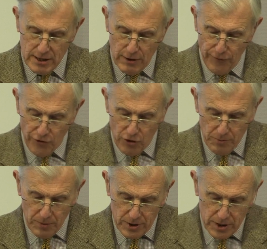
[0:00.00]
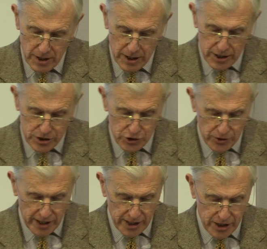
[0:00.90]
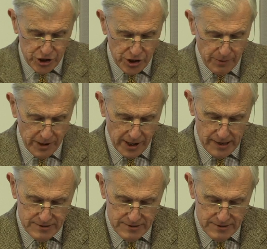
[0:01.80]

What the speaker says: from joining Germany.